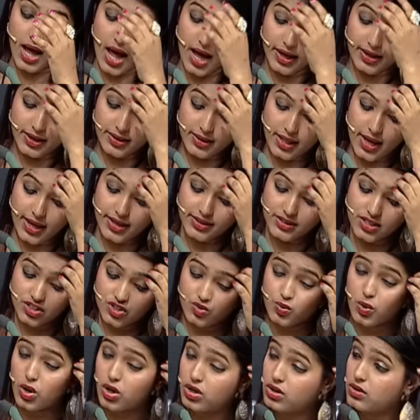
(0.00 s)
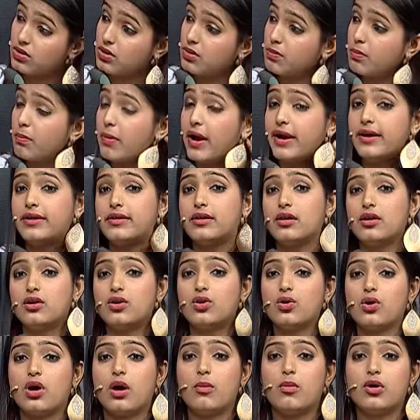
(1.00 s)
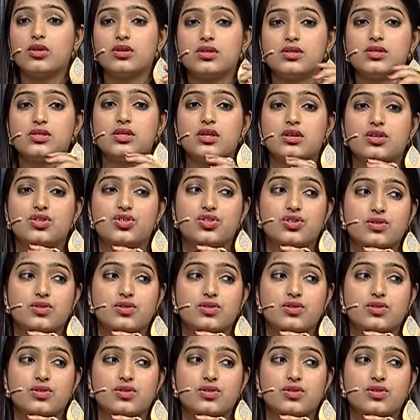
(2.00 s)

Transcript: Anand, I just want mentor to come on stage.